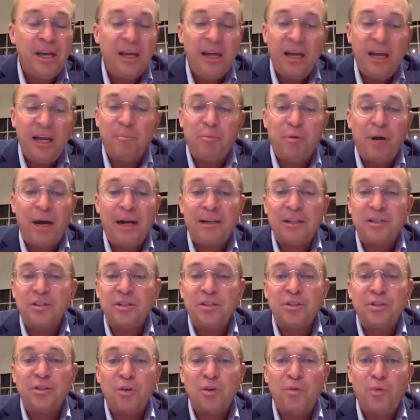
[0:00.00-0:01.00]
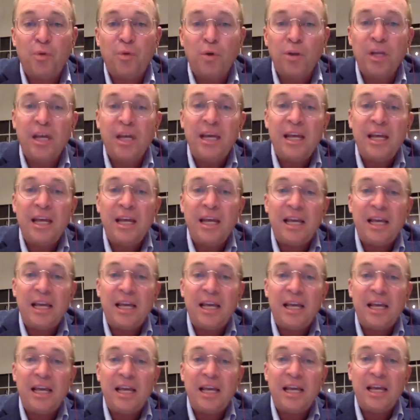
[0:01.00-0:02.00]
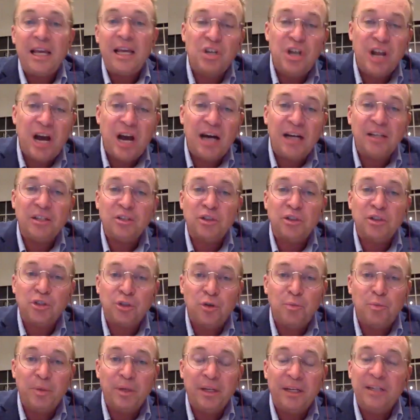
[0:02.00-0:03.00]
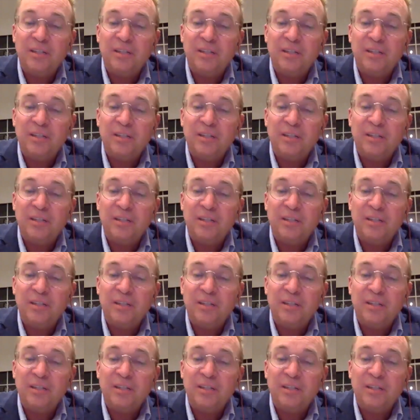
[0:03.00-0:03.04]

and practice and so forth, he is not stupid.